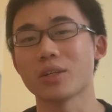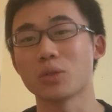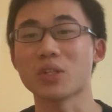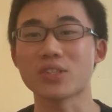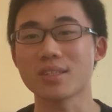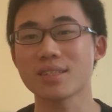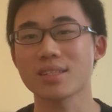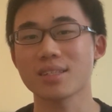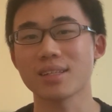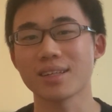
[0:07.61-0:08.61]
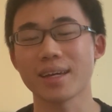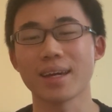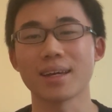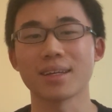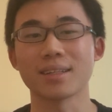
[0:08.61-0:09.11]
courses
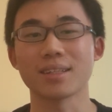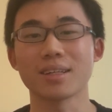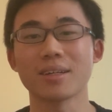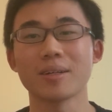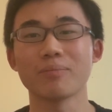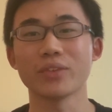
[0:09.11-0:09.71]
and um,